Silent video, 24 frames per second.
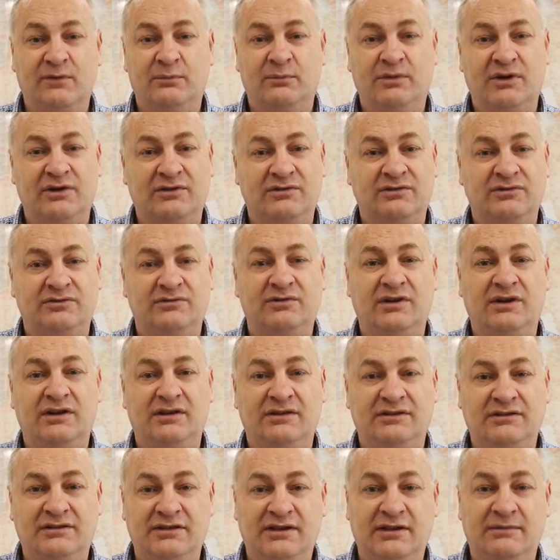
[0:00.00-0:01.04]
but to
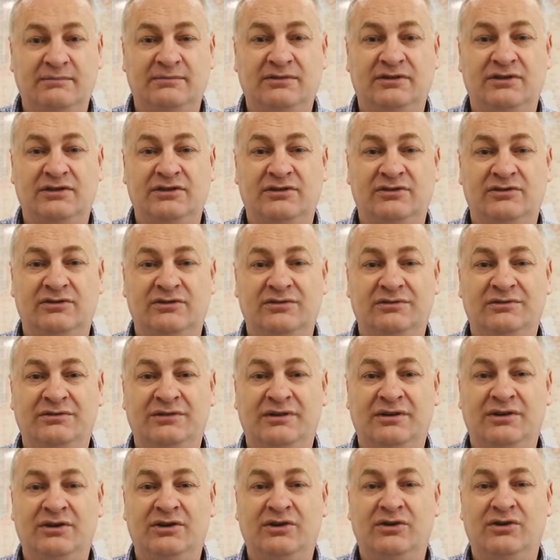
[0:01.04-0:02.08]
treat deep
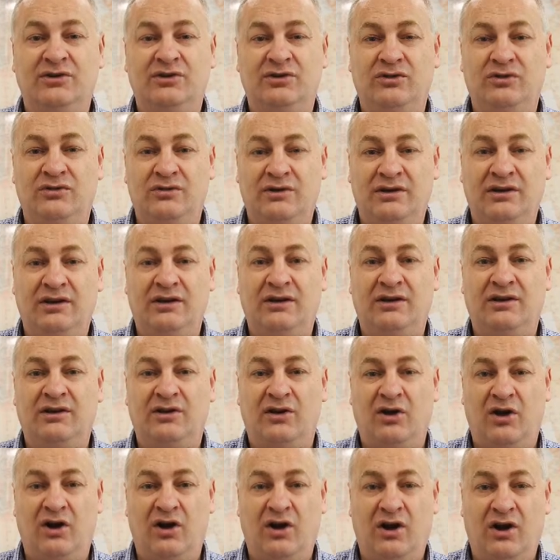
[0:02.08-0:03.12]
tissue, you
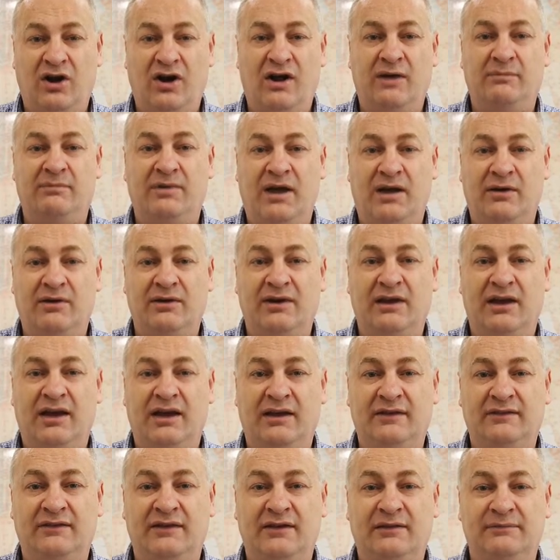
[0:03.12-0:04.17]
need a high power
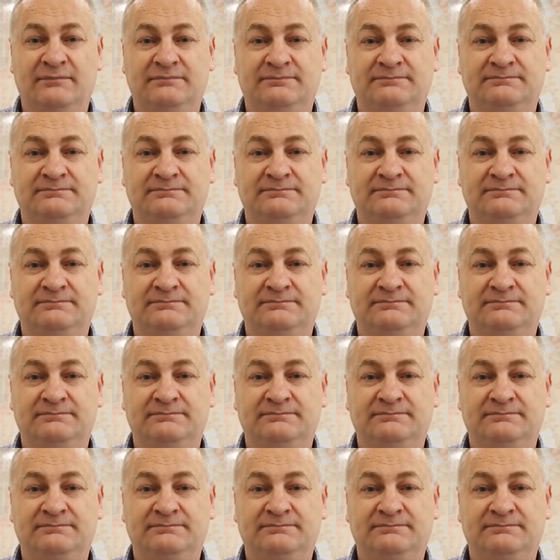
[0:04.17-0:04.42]
laser.